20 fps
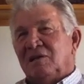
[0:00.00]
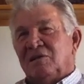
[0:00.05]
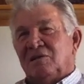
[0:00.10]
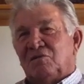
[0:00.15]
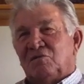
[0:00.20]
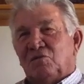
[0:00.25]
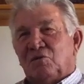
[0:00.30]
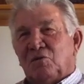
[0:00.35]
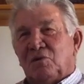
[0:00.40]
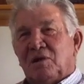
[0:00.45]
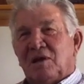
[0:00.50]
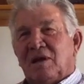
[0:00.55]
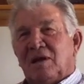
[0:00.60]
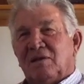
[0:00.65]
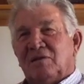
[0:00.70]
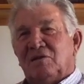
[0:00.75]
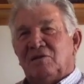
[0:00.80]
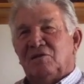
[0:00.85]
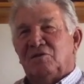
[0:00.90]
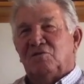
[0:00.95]
throw it
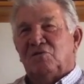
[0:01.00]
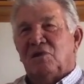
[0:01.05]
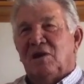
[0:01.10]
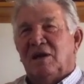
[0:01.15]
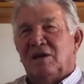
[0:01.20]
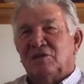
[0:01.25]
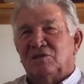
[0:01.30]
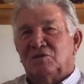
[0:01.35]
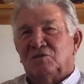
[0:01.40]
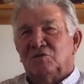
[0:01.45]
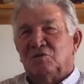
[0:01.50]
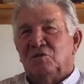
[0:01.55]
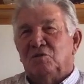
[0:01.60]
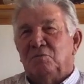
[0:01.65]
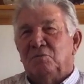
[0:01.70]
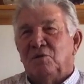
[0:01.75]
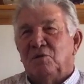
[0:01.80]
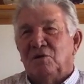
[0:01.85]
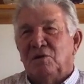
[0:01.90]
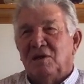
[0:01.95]
out in the trash, or go
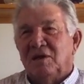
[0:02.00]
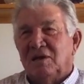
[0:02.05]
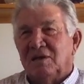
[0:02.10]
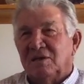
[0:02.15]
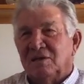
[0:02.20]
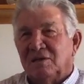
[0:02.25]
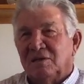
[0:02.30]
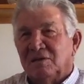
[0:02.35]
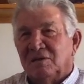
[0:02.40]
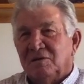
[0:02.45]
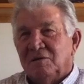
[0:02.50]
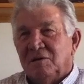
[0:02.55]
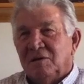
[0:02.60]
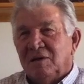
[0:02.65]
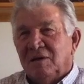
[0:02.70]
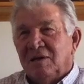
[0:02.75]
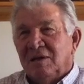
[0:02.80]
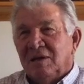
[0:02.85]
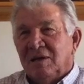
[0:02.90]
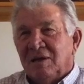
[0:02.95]
burn it,
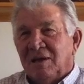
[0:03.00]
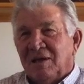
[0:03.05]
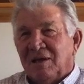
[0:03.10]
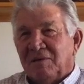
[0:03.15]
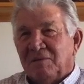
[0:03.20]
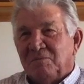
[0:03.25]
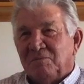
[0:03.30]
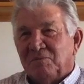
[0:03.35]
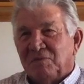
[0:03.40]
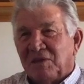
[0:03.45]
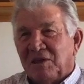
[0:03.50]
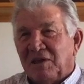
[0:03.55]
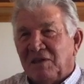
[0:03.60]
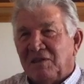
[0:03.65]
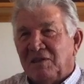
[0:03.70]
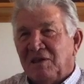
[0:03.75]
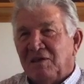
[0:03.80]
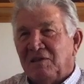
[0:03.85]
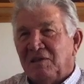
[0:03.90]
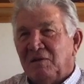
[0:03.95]
and
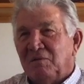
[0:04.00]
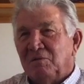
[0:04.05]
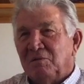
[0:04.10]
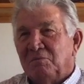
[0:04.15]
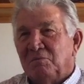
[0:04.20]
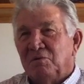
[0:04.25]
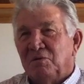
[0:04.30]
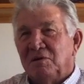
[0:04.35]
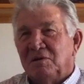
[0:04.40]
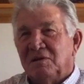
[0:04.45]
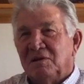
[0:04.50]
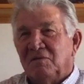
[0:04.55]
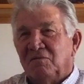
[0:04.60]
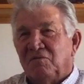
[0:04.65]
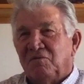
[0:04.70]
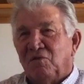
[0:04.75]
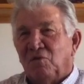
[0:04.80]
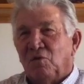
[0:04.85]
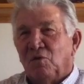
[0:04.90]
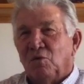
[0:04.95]
then they would put
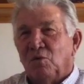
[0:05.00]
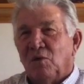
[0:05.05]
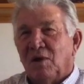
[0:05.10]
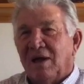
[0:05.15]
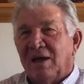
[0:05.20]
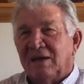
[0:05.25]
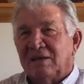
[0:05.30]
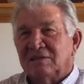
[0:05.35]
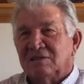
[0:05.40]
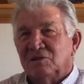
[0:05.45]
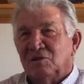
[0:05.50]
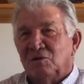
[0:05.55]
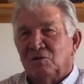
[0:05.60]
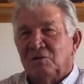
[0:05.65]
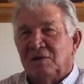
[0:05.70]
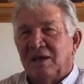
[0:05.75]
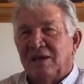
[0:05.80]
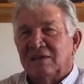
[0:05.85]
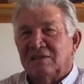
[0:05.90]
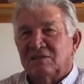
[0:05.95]
floor wax or
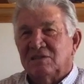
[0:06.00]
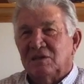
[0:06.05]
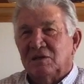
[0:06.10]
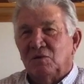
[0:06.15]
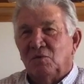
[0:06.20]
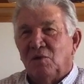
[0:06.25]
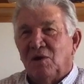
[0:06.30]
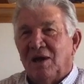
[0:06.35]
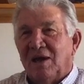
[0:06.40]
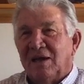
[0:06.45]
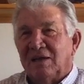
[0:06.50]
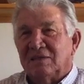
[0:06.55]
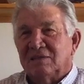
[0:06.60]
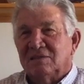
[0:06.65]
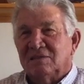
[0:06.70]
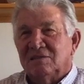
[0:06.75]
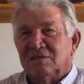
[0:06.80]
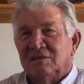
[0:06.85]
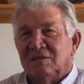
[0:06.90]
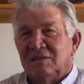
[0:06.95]
dancing
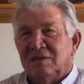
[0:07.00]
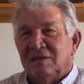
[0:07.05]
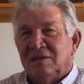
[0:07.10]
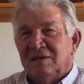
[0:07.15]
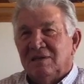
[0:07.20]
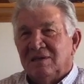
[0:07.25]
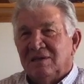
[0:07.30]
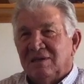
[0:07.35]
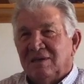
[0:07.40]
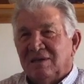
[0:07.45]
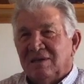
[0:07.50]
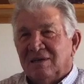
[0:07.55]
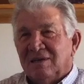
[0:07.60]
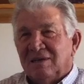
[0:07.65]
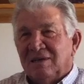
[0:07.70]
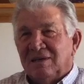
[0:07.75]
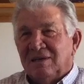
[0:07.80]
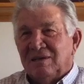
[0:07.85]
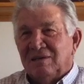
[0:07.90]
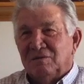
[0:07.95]
wax.
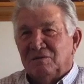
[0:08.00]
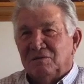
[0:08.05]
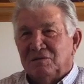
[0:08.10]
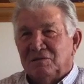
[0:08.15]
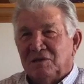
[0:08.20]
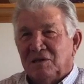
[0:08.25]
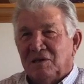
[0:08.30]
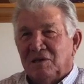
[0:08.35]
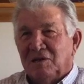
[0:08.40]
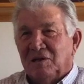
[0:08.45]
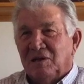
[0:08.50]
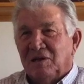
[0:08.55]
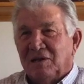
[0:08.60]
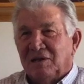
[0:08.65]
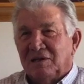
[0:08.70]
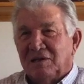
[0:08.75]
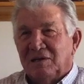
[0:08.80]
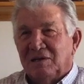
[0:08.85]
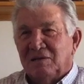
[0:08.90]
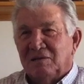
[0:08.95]
It was in
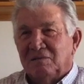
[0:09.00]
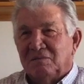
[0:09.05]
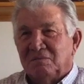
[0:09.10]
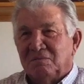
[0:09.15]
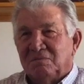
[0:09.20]
like a